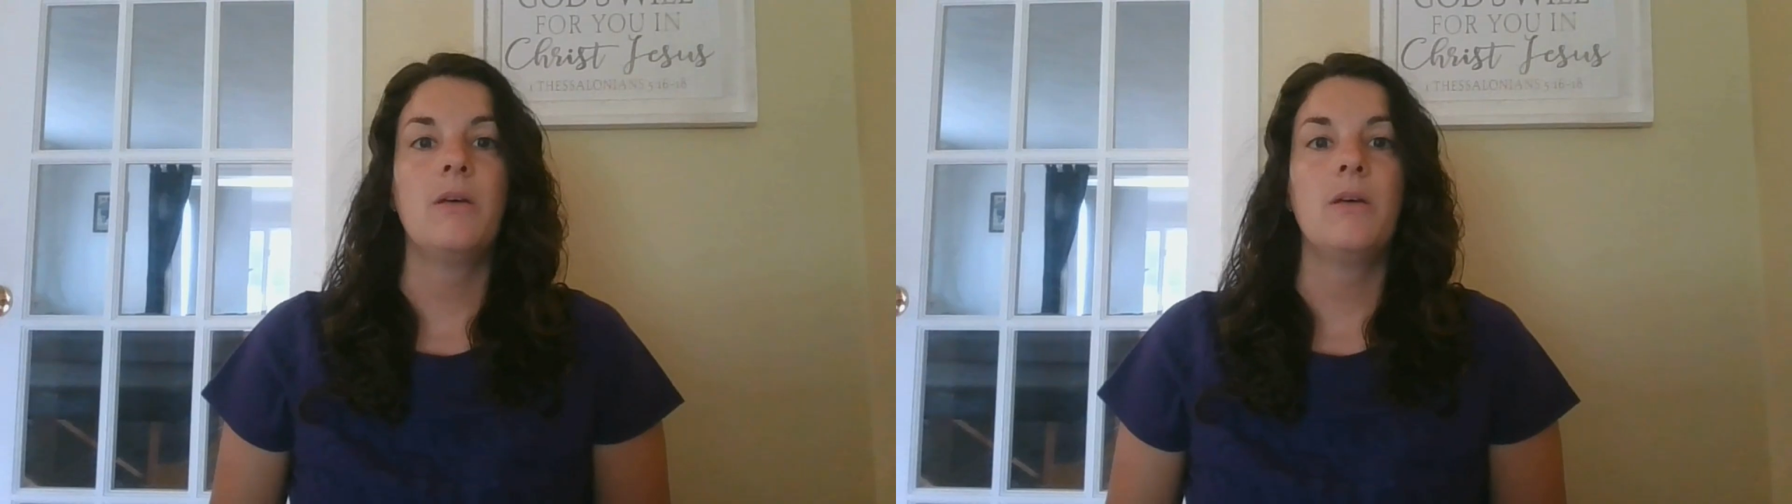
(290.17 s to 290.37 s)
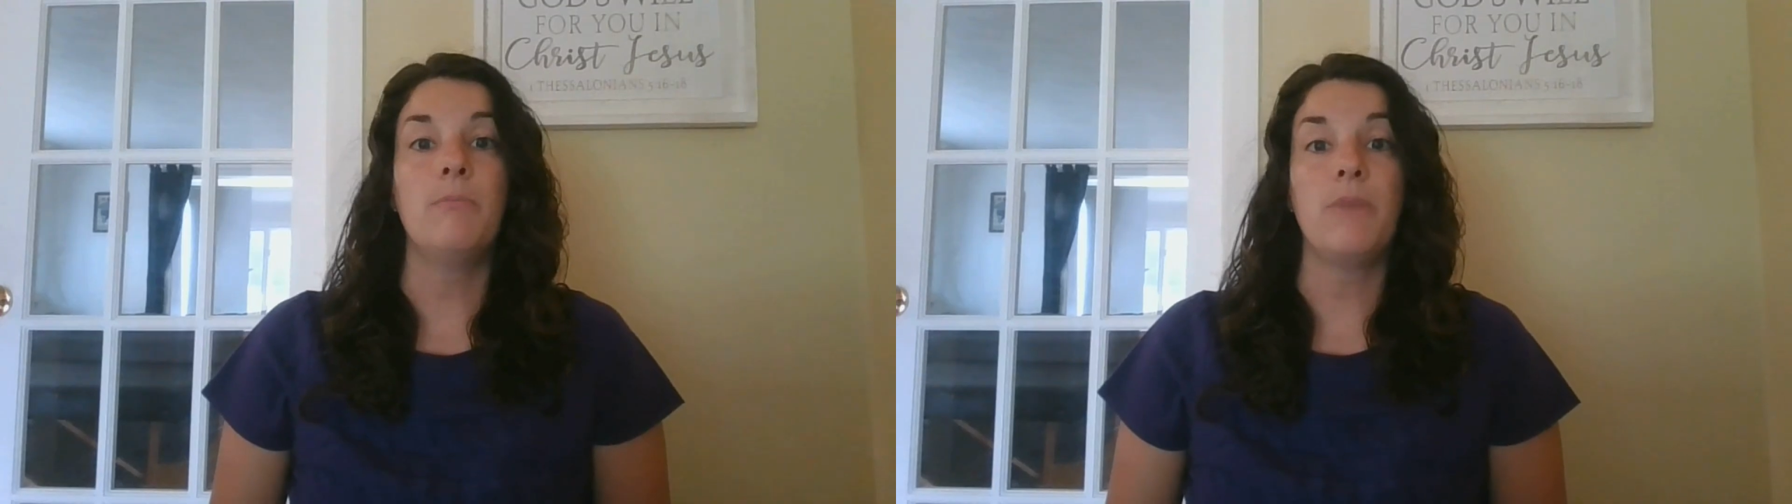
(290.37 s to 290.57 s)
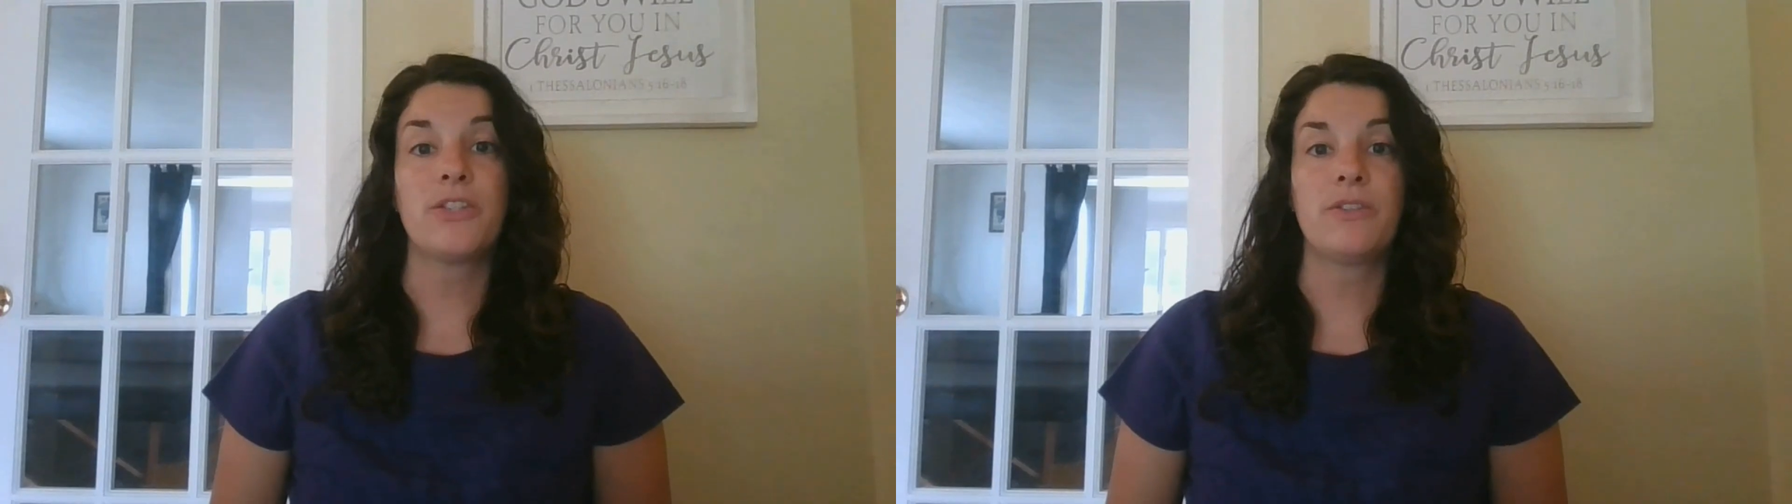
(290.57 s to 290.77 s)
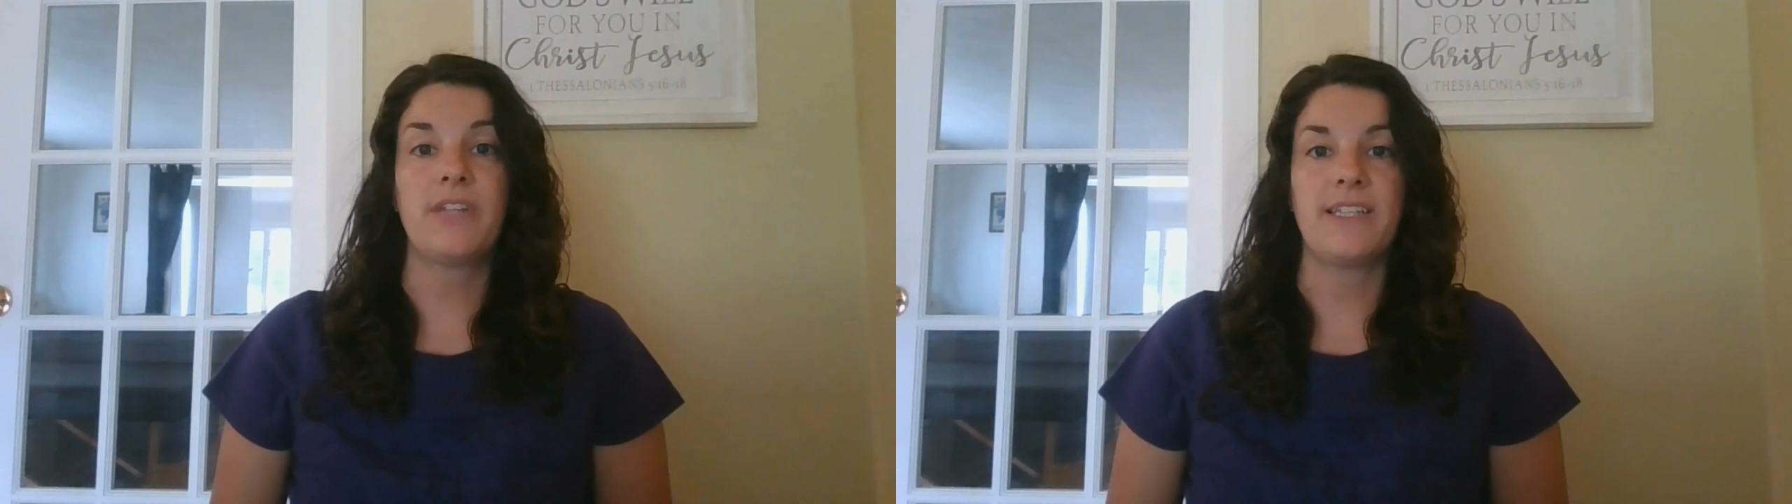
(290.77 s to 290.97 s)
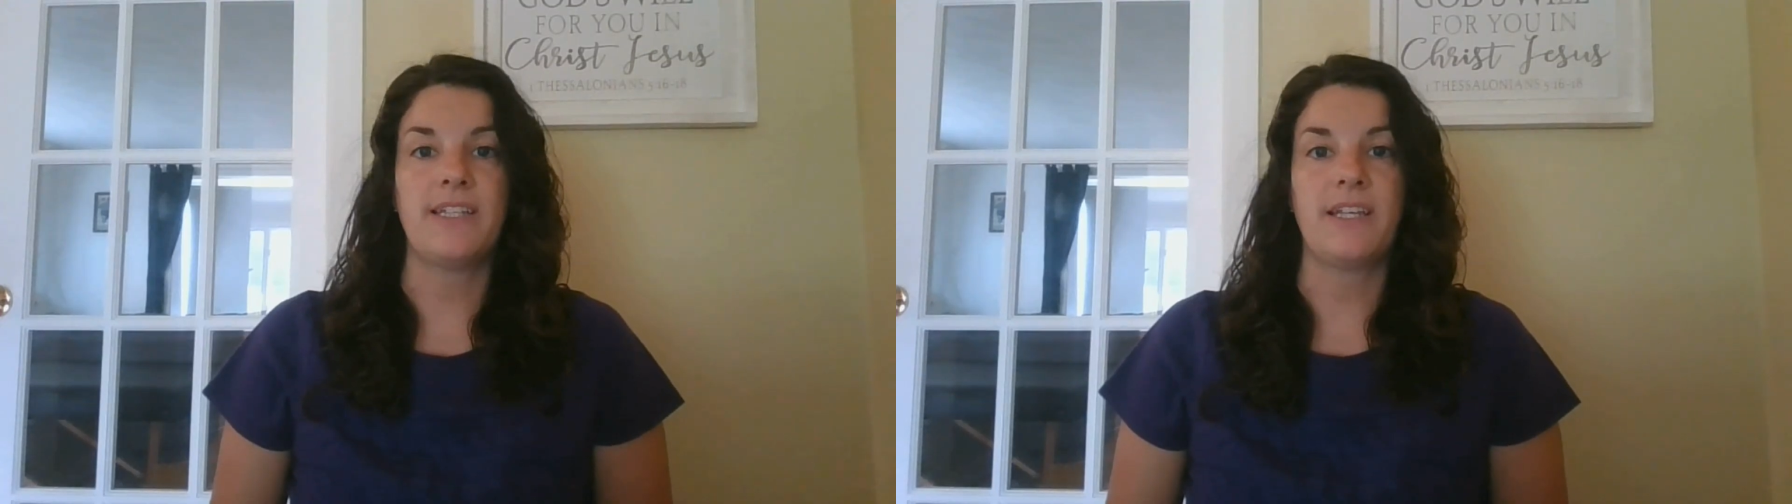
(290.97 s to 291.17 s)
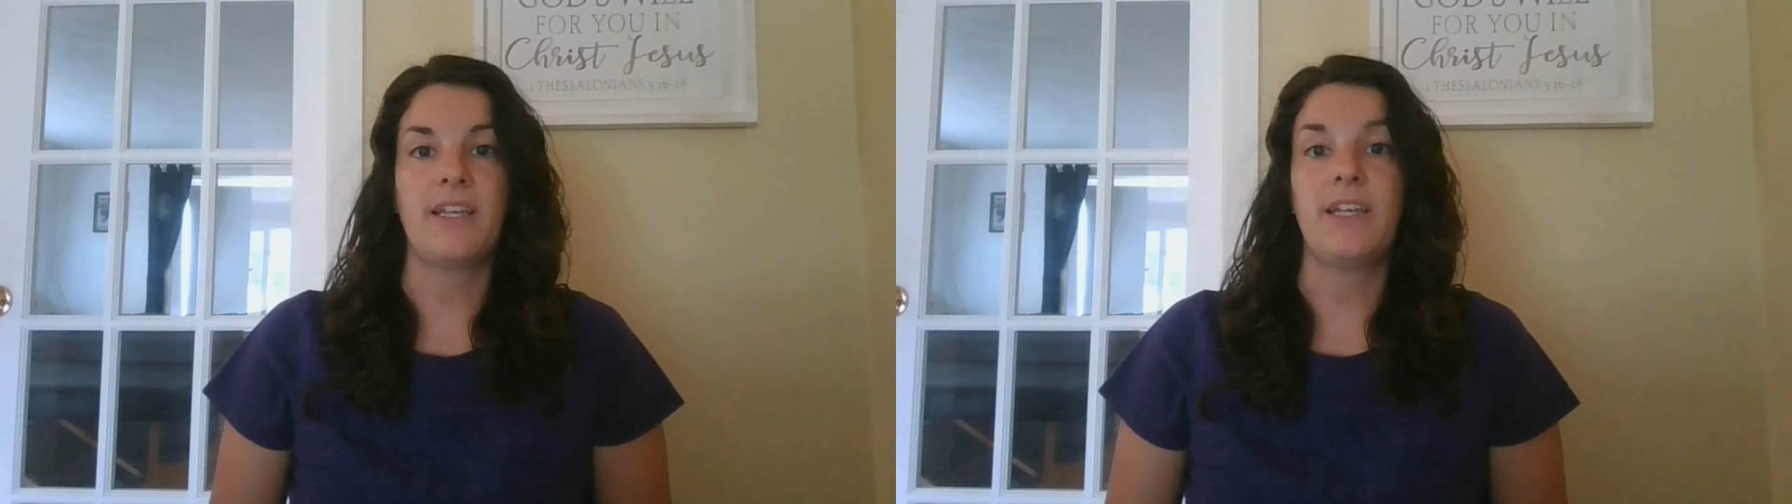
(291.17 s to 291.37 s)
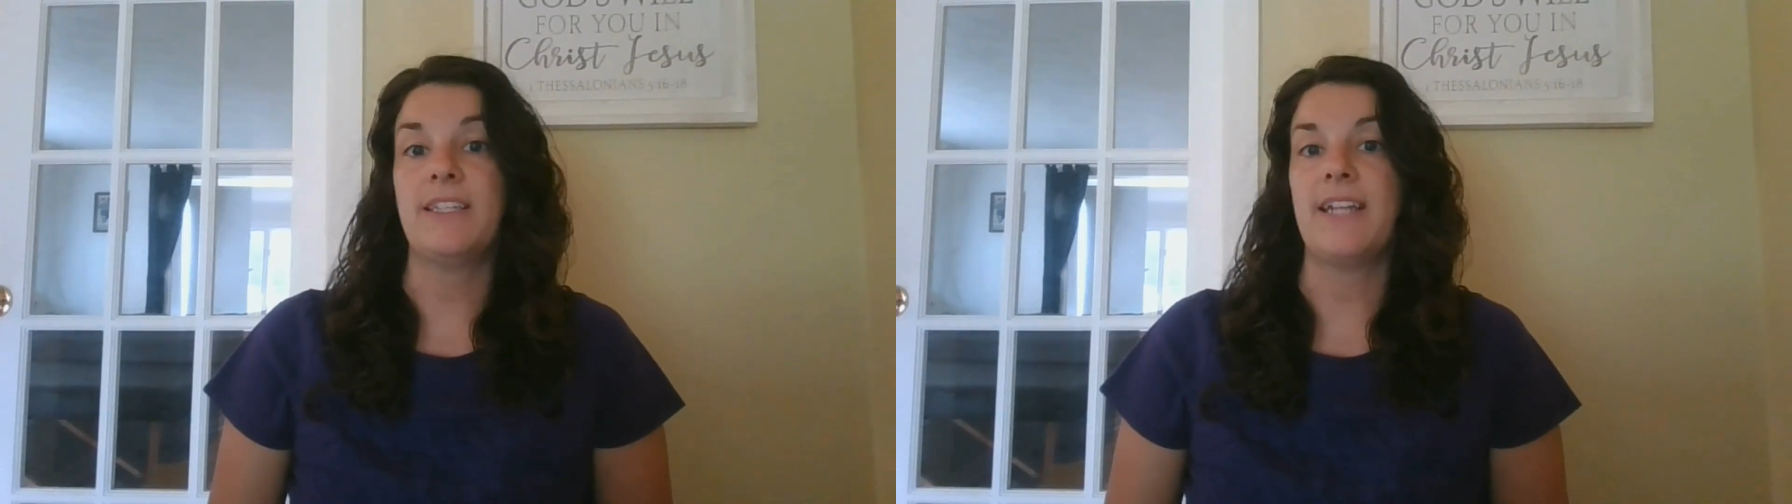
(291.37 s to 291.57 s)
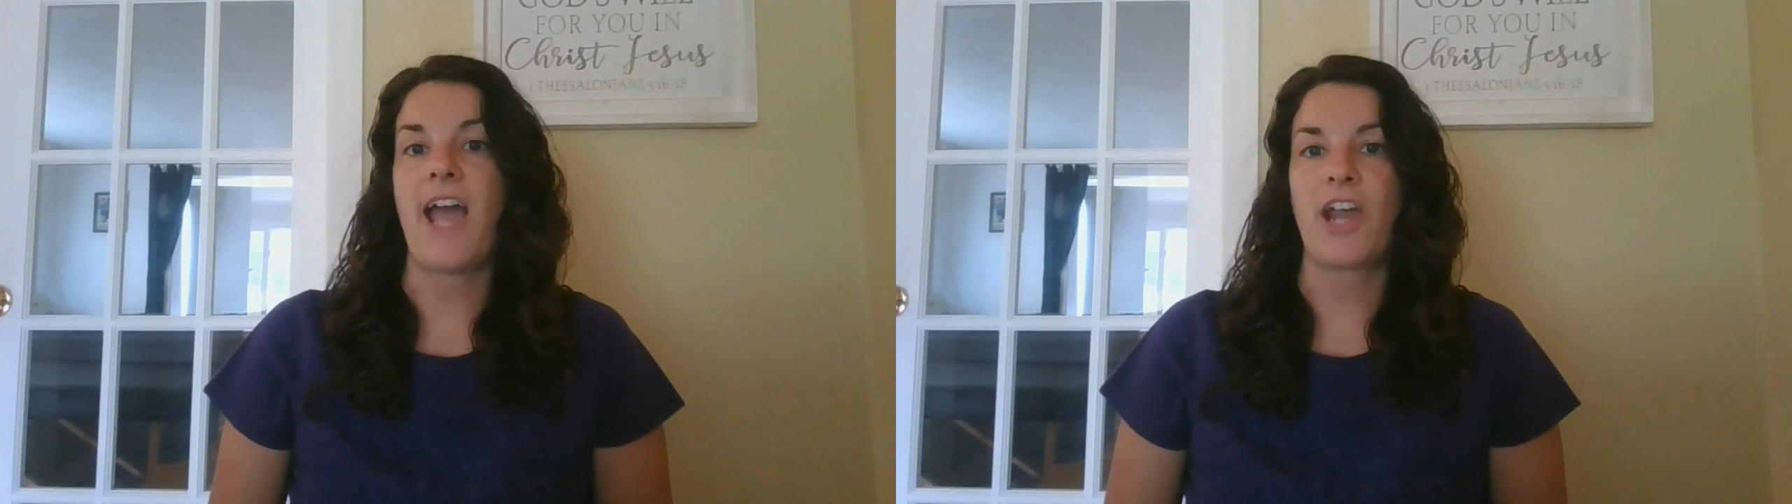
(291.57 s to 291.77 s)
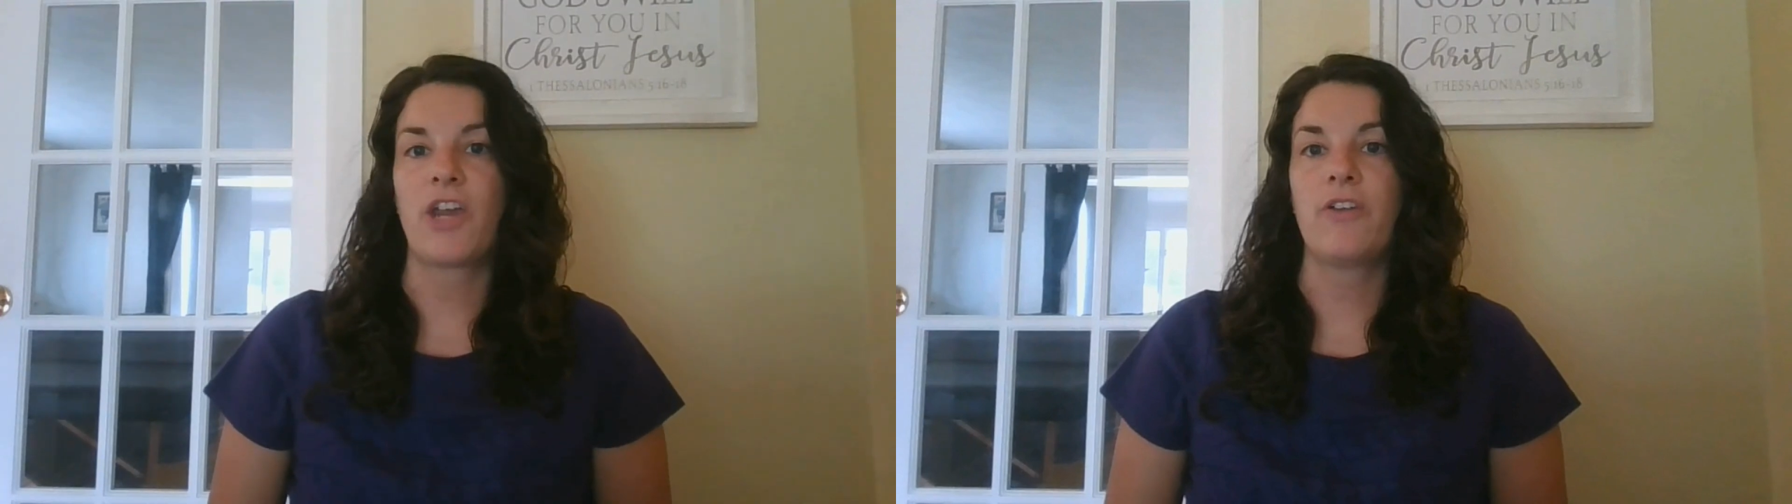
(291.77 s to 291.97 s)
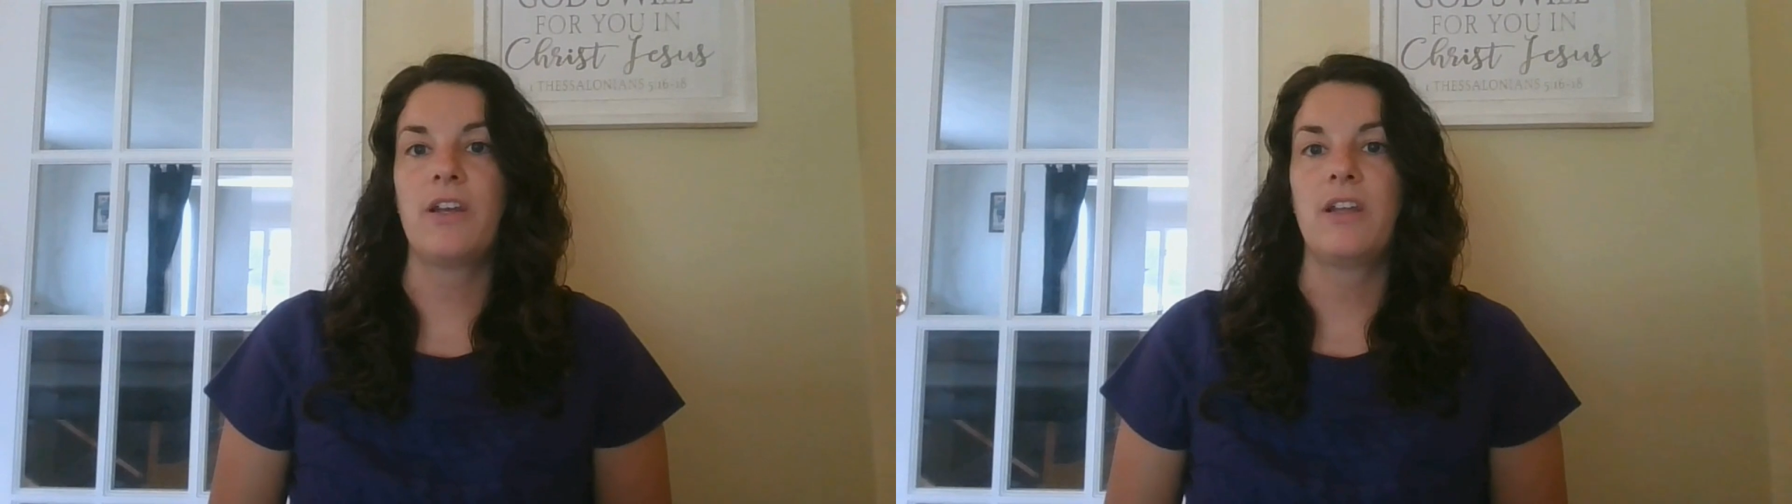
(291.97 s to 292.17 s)
Muscle testing is an
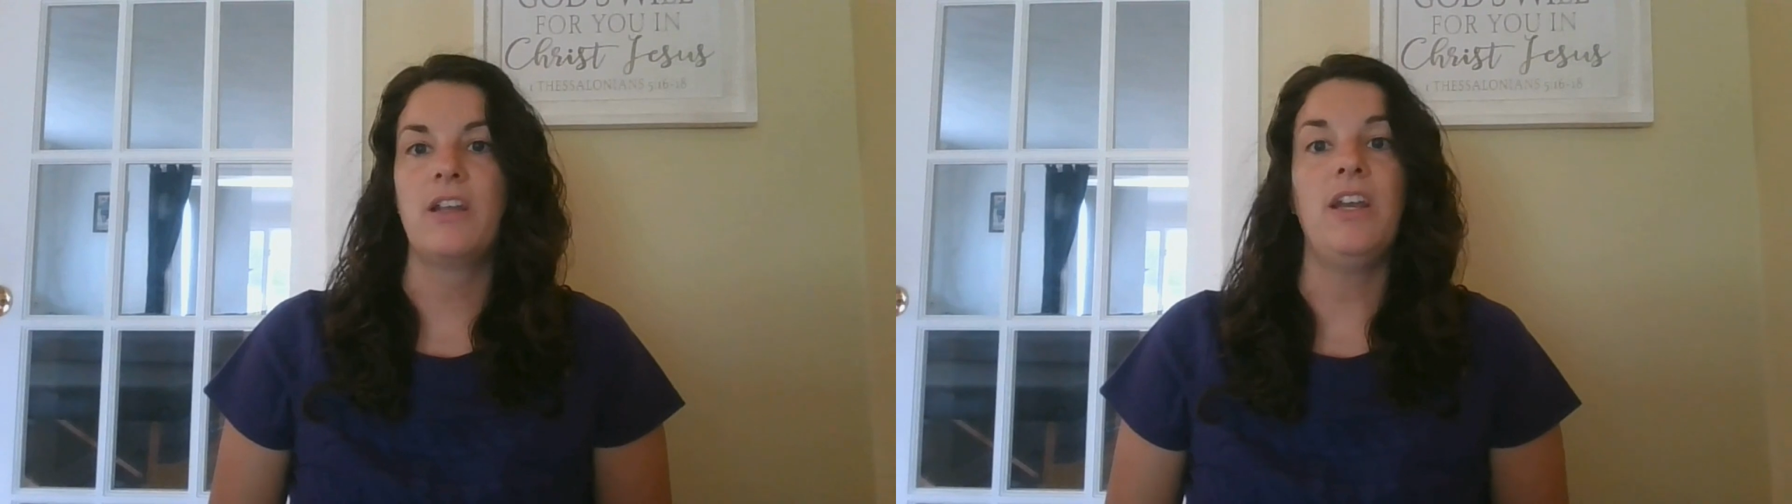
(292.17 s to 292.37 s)
accurate,